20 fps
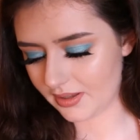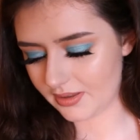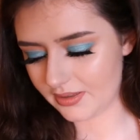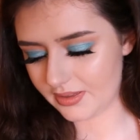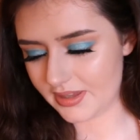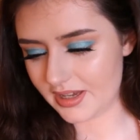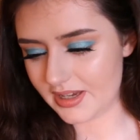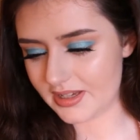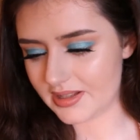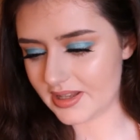
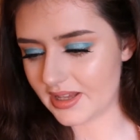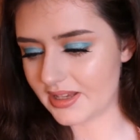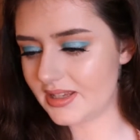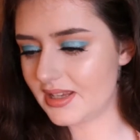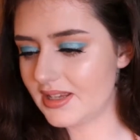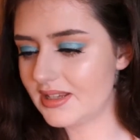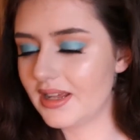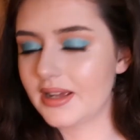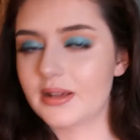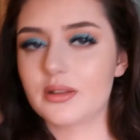This
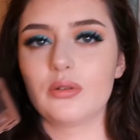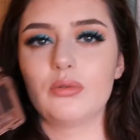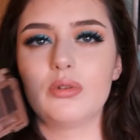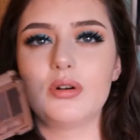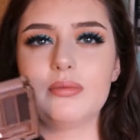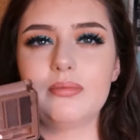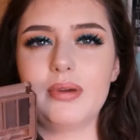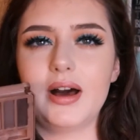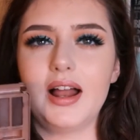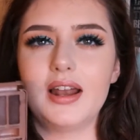is like the
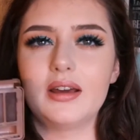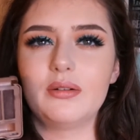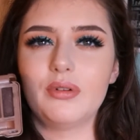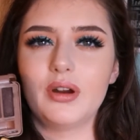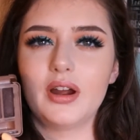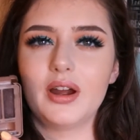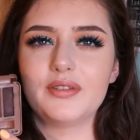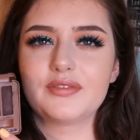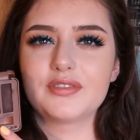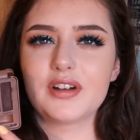one palette
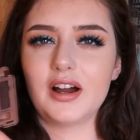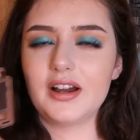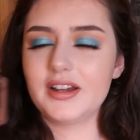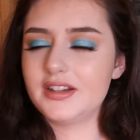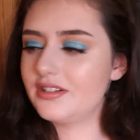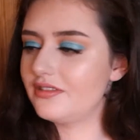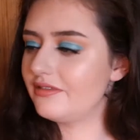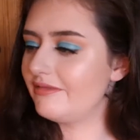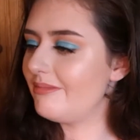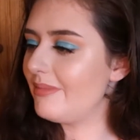where I've
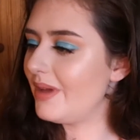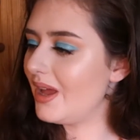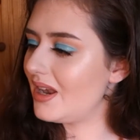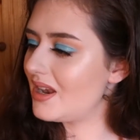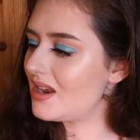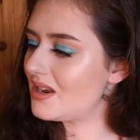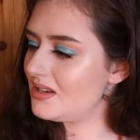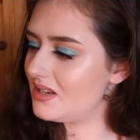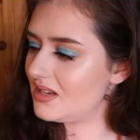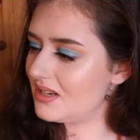kind of made
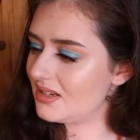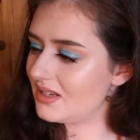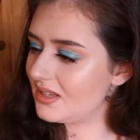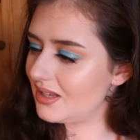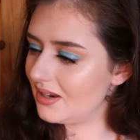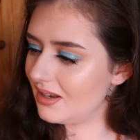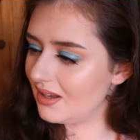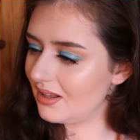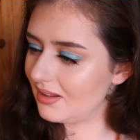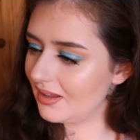a dent
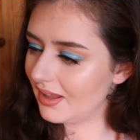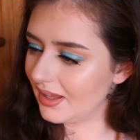in it.